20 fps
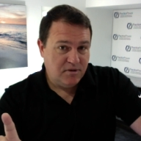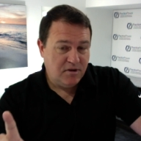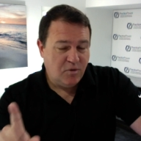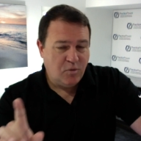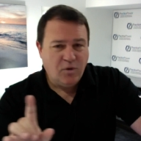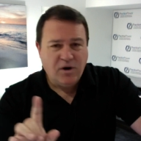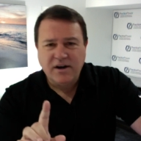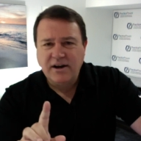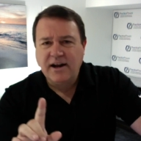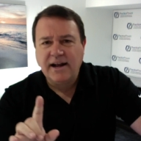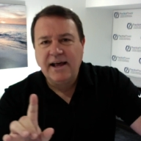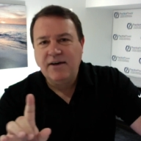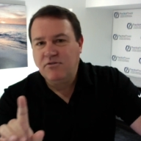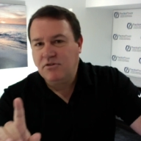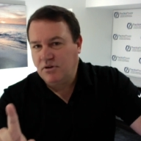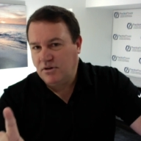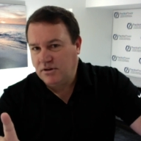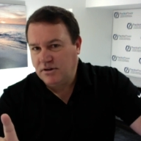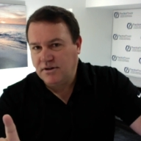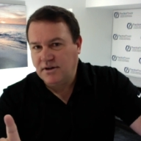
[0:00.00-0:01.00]
Why not have it
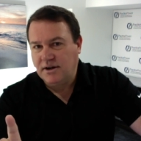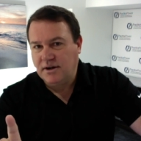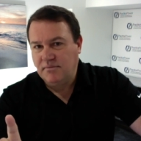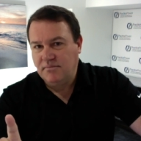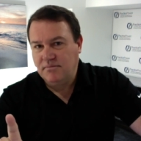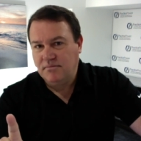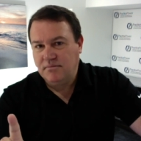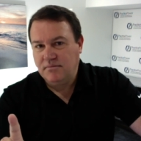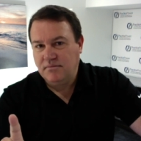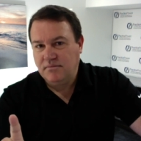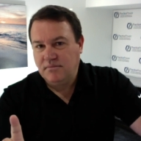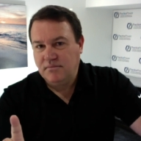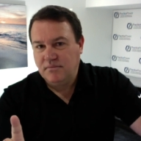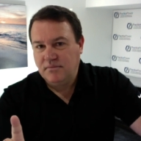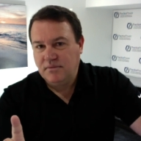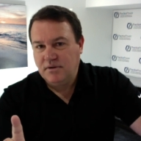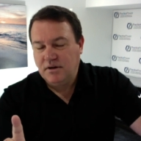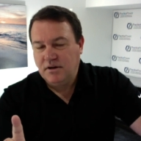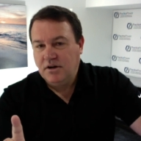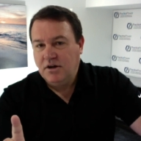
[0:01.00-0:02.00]
all the time?
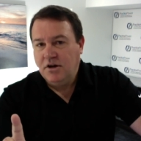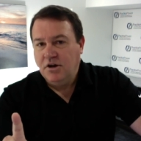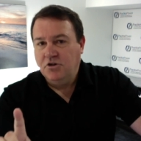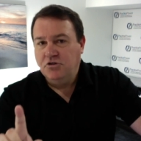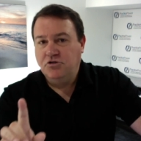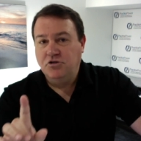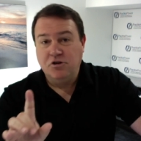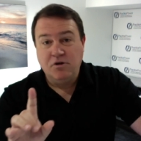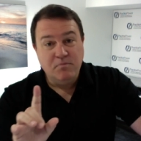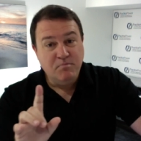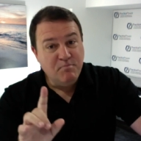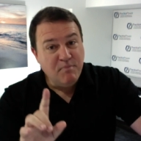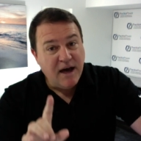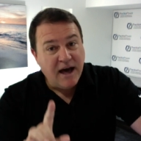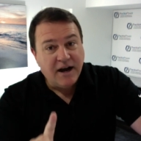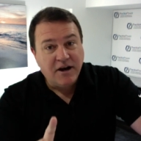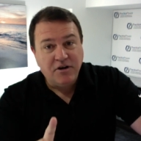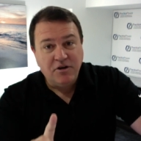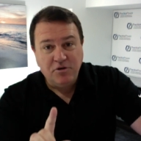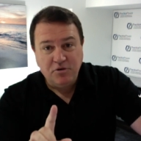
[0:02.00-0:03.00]
So no
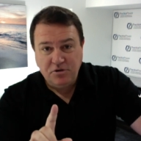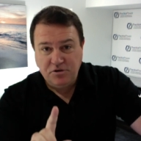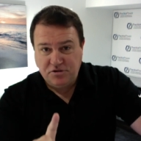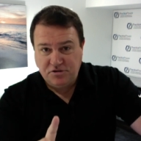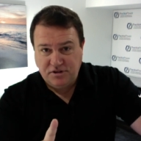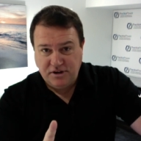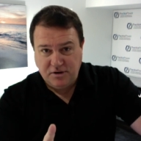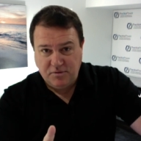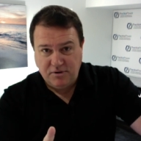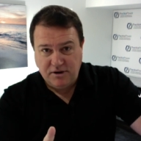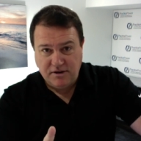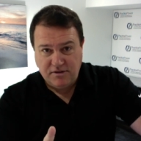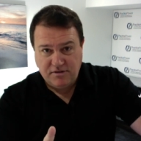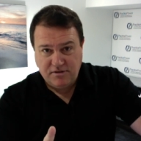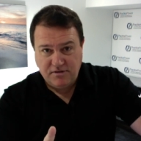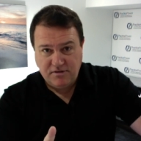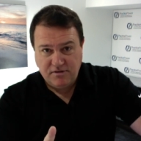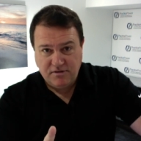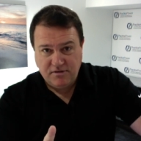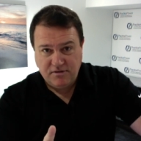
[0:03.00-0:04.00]
matter who you sit with,